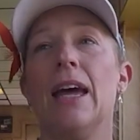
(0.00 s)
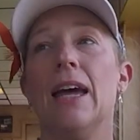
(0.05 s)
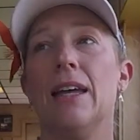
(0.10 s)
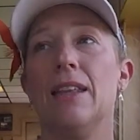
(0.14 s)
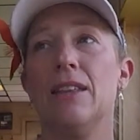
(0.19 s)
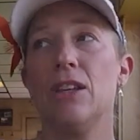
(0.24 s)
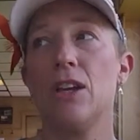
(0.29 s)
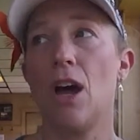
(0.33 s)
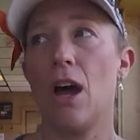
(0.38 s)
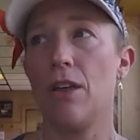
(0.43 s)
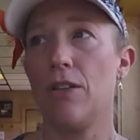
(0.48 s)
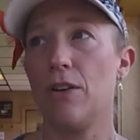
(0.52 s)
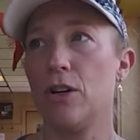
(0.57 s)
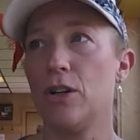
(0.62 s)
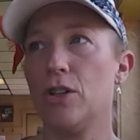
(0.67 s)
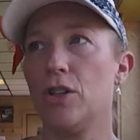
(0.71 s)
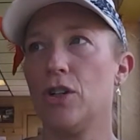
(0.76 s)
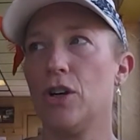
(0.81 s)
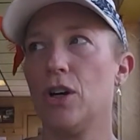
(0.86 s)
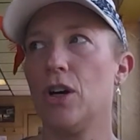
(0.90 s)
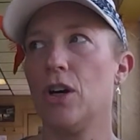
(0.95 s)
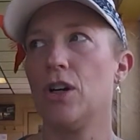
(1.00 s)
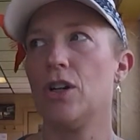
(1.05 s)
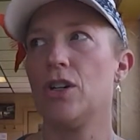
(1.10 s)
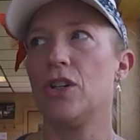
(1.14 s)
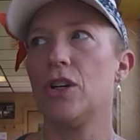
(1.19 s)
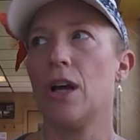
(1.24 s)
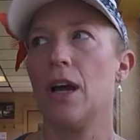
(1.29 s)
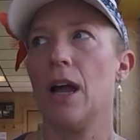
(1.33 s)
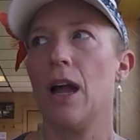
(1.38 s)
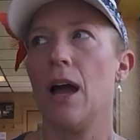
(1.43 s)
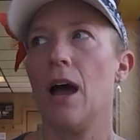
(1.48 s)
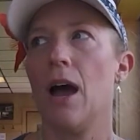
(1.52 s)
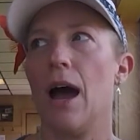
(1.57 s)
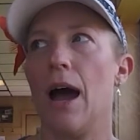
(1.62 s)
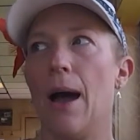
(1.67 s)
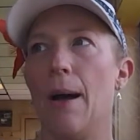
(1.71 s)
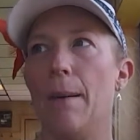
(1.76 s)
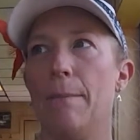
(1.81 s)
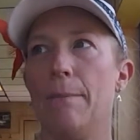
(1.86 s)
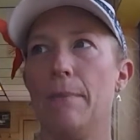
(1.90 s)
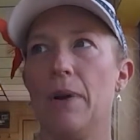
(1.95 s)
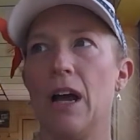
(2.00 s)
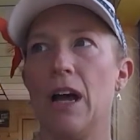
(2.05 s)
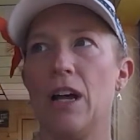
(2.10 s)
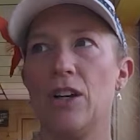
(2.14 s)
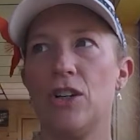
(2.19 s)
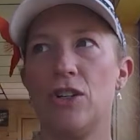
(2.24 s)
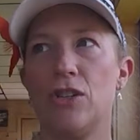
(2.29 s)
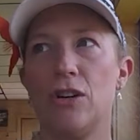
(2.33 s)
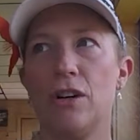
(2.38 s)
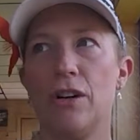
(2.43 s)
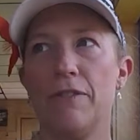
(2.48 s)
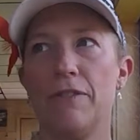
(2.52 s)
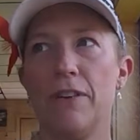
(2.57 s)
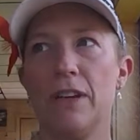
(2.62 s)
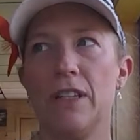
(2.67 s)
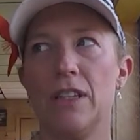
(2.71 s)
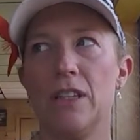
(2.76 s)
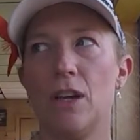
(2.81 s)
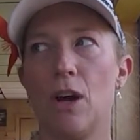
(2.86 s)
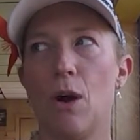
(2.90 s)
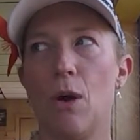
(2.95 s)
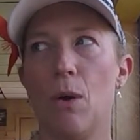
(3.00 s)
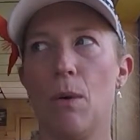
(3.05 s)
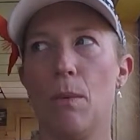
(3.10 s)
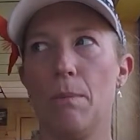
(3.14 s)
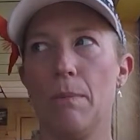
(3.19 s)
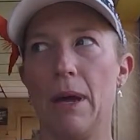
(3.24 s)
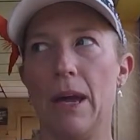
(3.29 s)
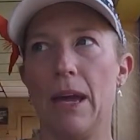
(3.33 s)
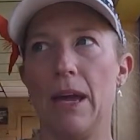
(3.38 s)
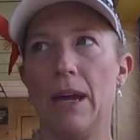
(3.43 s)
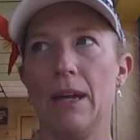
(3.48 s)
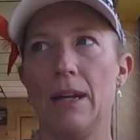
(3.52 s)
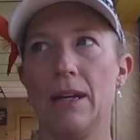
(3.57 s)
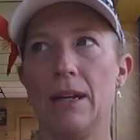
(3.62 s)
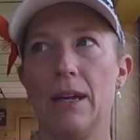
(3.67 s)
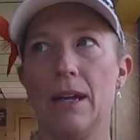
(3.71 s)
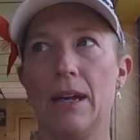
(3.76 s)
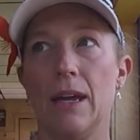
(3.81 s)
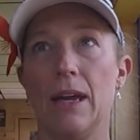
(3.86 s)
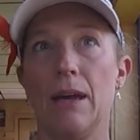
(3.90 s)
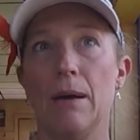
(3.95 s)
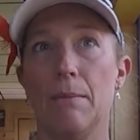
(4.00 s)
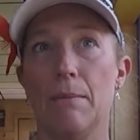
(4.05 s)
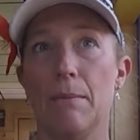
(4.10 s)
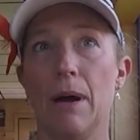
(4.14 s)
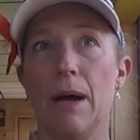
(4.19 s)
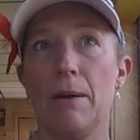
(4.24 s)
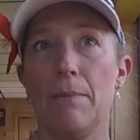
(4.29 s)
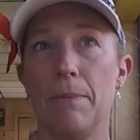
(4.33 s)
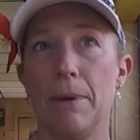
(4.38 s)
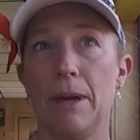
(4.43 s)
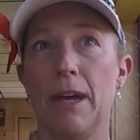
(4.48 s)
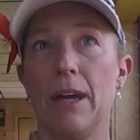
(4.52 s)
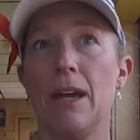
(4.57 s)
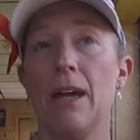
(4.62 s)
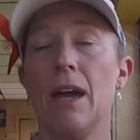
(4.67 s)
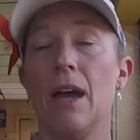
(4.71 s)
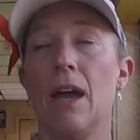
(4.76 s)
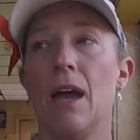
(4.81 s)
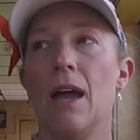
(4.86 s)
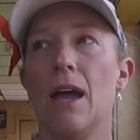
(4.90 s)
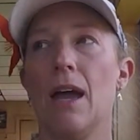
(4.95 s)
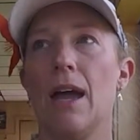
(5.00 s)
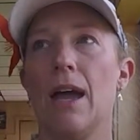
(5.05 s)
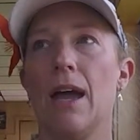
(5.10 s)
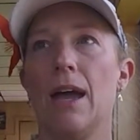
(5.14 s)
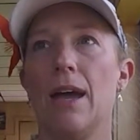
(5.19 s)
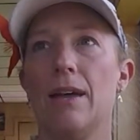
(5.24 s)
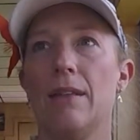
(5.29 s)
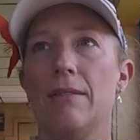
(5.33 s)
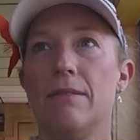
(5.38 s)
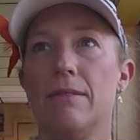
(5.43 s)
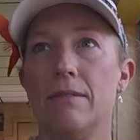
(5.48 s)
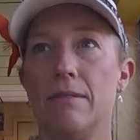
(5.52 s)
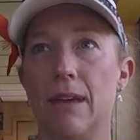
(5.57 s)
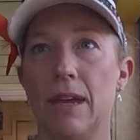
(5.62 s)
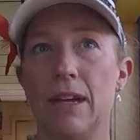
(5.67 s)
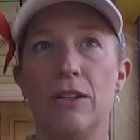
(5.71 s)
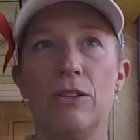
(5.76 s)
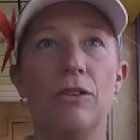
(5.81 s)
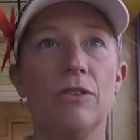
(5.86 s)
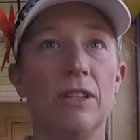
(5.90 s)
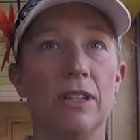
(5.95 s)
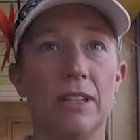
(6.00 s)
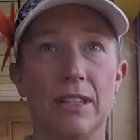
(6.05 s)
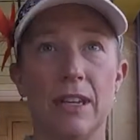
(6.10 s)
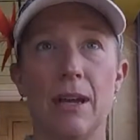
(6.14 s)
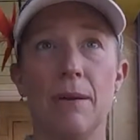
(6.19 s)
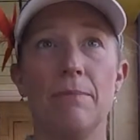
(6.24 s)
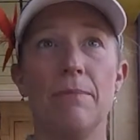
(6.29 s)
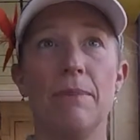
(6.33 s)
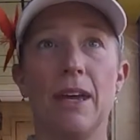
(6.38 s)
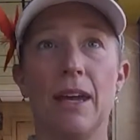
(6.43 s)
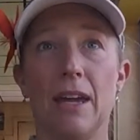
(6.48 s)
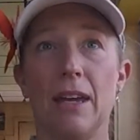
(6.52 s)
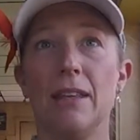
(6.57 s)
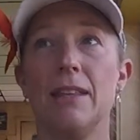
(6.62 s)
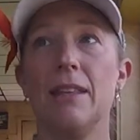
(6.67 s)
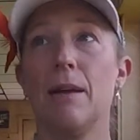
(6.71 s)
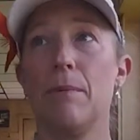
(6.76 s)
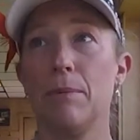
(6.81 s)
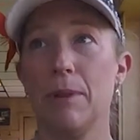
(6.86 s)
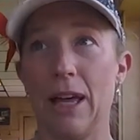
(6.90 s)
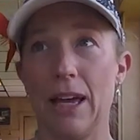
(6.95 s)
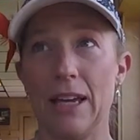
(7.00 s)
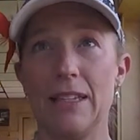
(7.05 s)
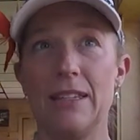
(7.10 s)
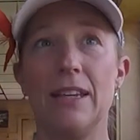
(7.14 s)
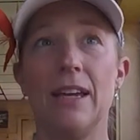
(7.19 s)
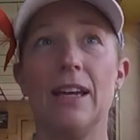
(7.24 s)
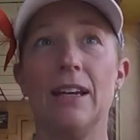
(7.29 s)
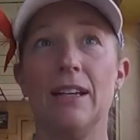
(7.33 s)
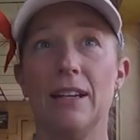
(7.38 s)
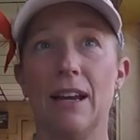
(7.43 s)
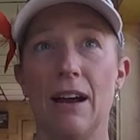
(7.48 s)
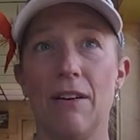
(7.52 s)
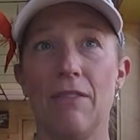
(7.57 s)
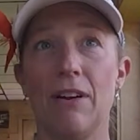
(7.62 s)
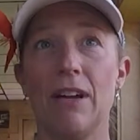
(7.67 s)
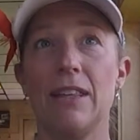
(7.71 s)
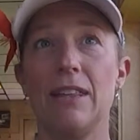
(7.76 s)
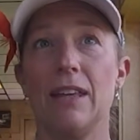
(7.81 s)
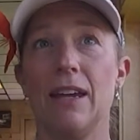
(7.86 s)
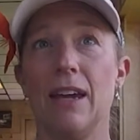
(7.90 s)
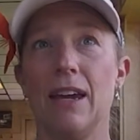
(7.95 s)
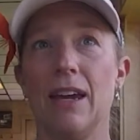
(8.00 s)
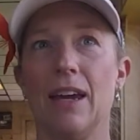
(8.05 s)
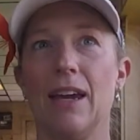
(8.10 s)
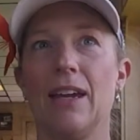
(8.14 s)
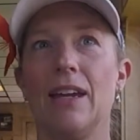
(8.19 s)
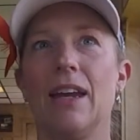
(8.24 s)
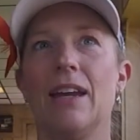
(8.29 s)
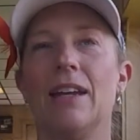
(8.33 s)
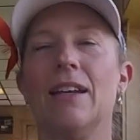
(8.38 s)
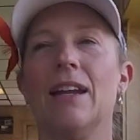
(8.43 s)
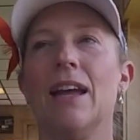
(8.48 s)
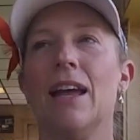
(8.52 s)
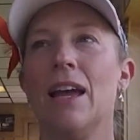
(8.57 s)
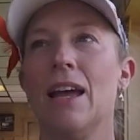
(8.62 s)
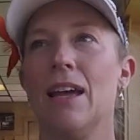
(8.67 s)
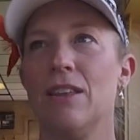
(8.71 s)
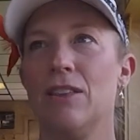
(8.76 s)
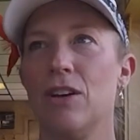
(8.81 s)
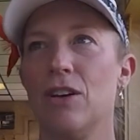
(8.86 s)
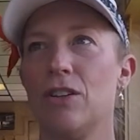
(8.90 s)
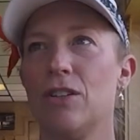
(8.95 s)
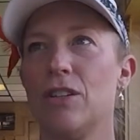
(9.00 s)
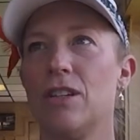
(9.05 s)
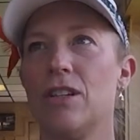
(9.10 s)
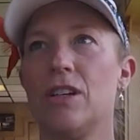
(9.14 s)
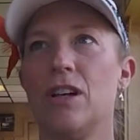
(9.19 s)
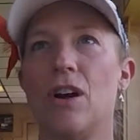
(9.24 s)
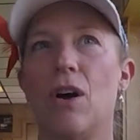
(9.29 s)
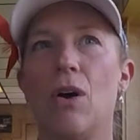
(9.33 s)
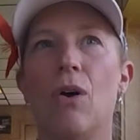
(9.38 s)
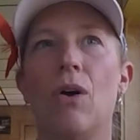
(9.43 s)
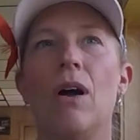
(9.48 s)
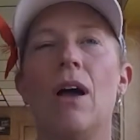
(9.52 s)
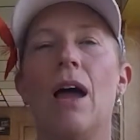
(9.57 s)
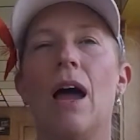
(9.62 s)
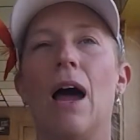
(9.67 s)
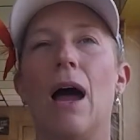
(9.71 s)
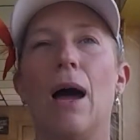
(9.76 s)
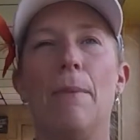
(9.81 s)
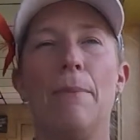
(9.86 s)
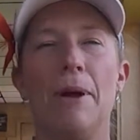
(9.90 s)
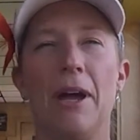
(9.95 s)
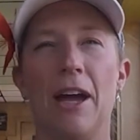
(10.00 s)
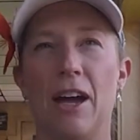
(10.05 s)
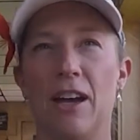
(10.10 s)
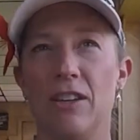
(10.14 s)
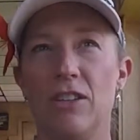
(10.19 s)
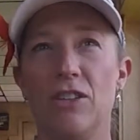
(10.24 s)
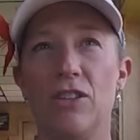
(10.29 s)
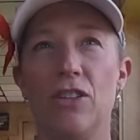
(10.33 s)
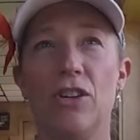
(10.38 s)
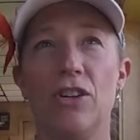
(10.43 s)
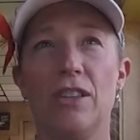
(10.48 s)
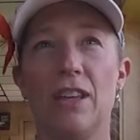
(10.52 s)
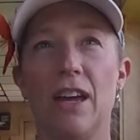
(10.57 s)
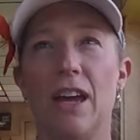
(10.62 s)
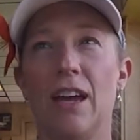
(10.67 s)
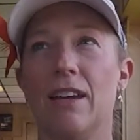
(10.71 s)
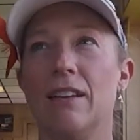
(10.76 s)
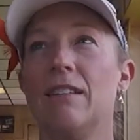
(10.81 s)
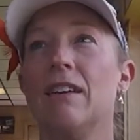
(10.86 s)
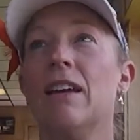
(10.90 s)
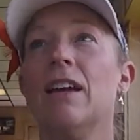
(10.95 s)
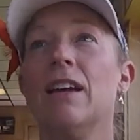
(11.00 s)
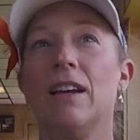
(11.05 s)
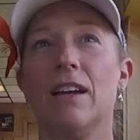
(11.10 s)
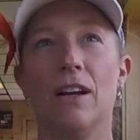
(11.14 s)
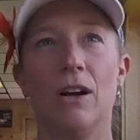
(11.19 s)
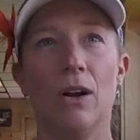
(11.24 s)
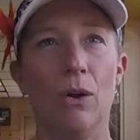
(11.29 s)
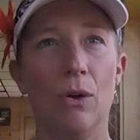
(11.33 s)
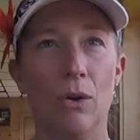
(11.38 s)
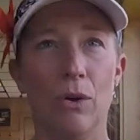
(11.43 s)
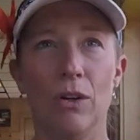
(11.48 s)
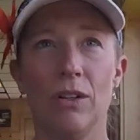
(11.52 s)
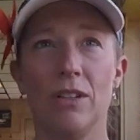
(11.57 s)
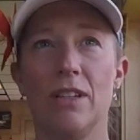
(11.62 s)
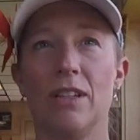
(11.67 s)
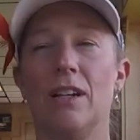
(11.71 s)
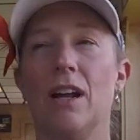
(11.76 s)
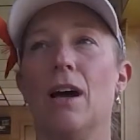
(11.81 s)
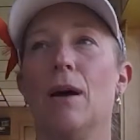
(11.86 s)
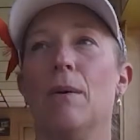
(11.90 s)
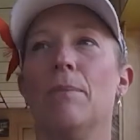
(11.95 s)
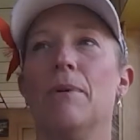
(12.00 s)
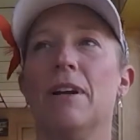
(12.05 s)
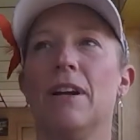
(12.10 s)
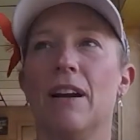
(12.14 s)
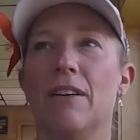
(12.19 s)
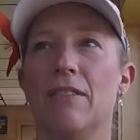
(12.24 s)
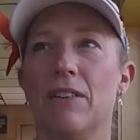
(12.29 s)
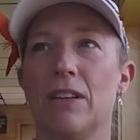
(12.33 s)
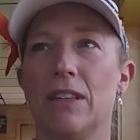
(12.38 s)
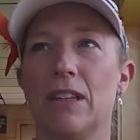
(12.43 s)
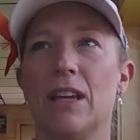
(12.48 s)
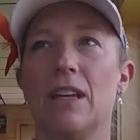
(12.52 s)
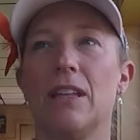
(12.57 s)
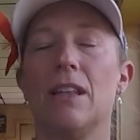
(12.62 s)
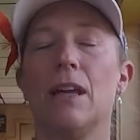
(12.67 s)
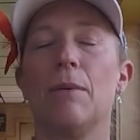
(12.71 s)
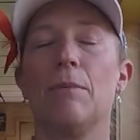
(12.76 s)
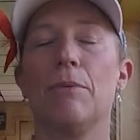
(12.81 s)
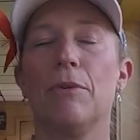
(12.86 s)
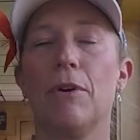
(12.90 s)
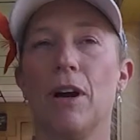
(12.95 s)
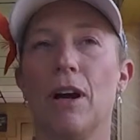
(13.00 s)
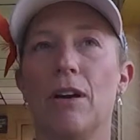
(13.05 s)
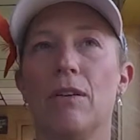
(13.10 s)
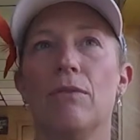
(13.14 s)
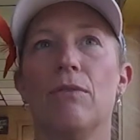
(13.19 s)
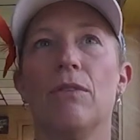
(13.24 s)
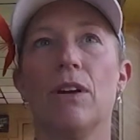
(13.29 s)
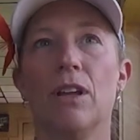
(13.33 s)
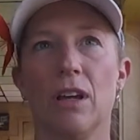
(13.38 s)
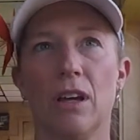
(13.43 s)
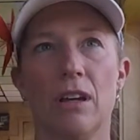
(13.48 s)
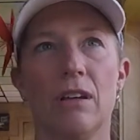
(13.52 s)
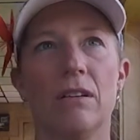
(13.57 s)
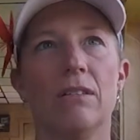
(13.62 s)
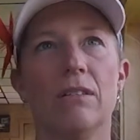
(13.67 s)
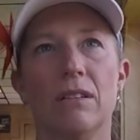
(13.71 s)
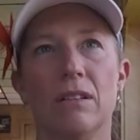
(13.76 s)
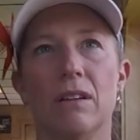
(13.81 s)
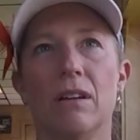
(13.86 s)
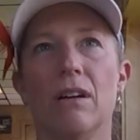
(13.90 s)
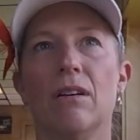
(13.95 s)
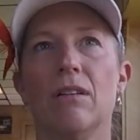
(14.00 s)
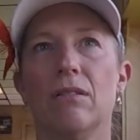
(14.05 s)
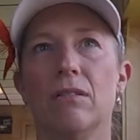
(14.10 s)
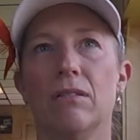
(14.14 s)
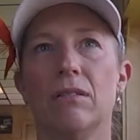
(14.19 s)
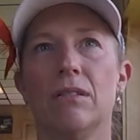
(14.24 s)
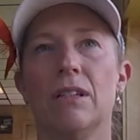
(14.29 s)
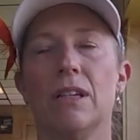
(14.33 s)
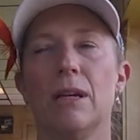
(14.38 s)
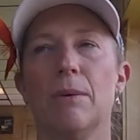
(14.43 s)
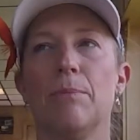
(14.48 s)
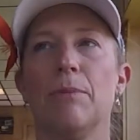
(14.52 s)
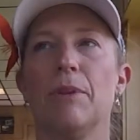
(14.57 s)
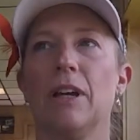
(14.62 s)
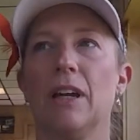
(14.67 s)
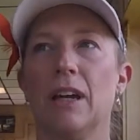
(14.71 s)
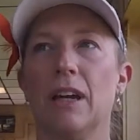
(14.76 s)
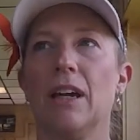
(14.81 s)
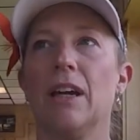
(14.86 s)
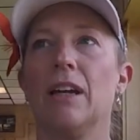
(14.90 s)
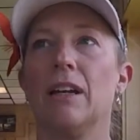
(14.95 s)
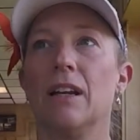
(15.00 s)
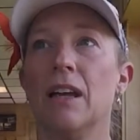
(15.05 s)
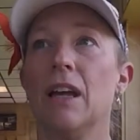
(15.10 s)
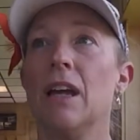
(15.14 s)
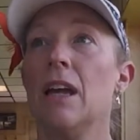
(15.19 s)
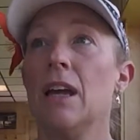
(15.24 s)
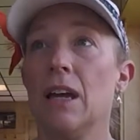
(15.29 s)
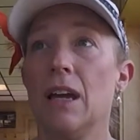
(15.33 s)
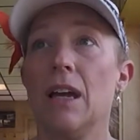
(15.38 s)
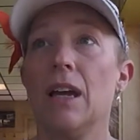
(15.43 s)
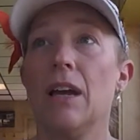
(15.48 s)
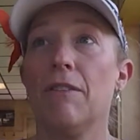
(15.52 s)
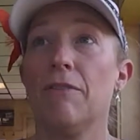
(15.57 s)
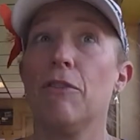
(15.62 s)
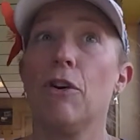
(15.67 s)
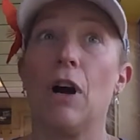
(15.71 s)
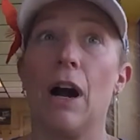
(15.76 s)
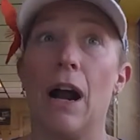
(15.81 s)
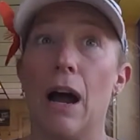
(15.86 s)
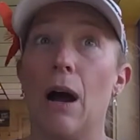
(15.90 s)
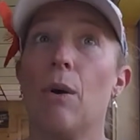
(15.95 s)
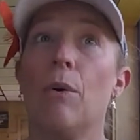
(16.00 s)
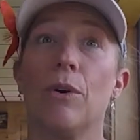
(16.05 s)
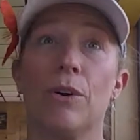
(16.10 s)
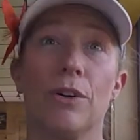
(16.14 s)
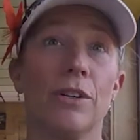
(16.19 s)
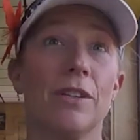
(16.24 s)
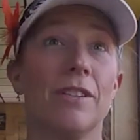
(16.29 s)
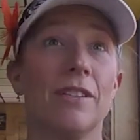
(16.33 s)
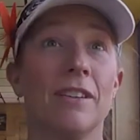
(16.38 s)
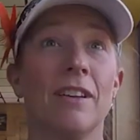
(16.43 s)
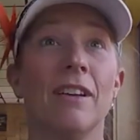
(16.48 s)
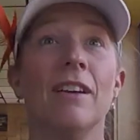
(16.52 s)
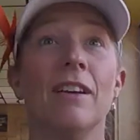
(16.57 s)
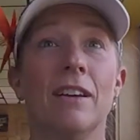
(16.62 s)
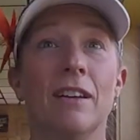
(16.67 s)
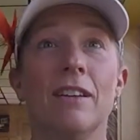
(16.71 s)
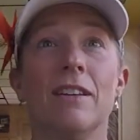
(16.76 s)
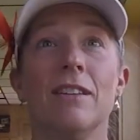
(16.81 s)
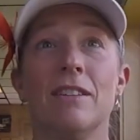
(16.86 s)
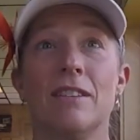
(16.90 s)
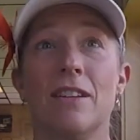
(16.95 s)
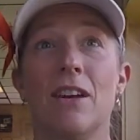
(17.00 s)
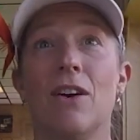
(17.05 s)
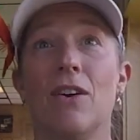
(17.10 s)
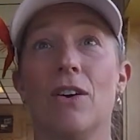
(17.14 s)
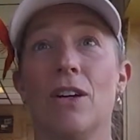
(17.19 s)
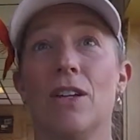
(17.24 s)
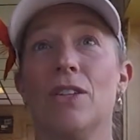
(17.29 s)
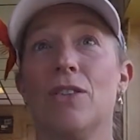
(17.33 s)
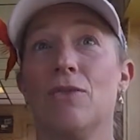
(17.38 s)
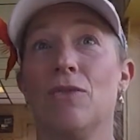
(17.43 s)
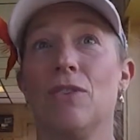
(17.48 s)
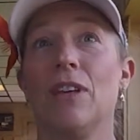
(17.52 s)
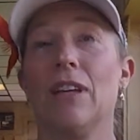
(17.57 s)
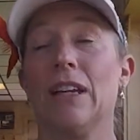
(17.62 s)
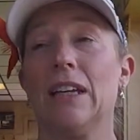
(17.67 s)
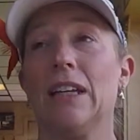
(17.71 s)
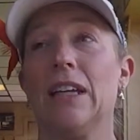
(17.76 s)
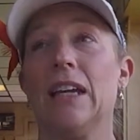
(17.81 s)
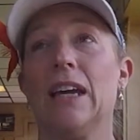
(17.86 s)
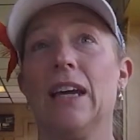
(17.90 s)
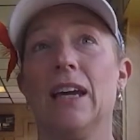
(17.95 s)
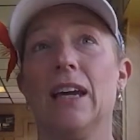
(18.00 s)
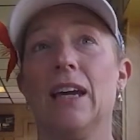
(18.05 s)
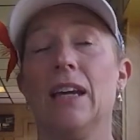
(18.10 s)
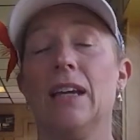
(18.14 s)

And the other church, I'm not sure if it's homemade. It might be. And they do the same thing. They bless it and everything. And there's, a pastor that, holds it up and everything. They pray really, deeply and for hours. So it's really neat.